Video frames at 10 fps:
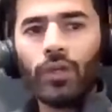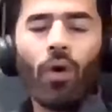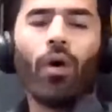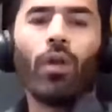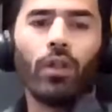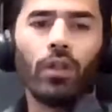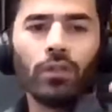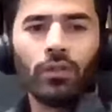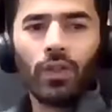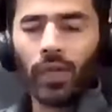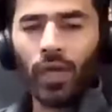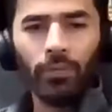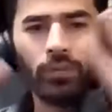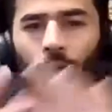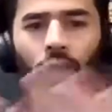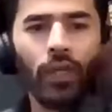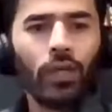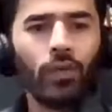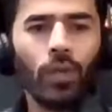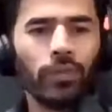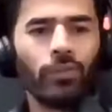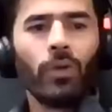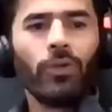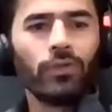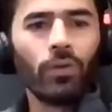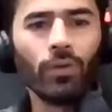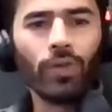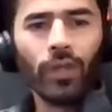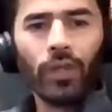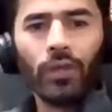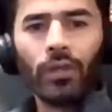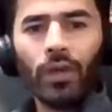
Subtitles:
at all. Like I'm totally clueless about this whole thing.